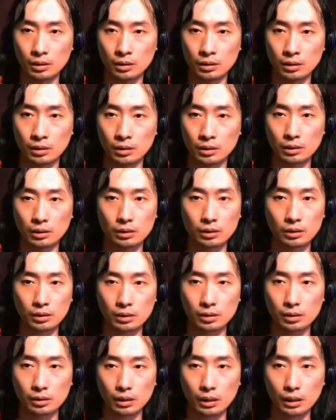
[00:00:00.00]
because
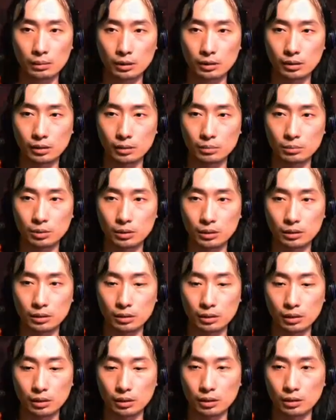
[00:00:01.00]
Hunter Hoods make it
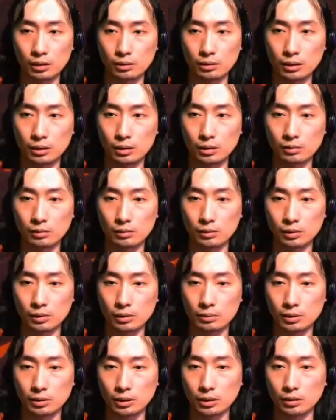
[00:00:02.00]
really hard for a lot
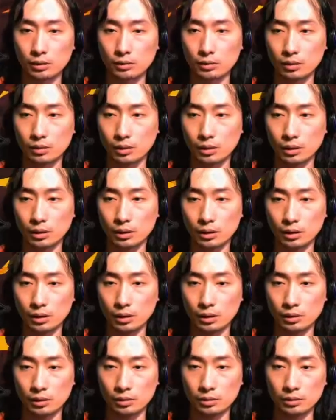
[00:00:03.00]
of one-shot builds to
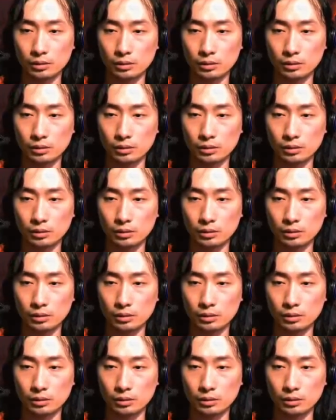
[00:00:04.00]
work.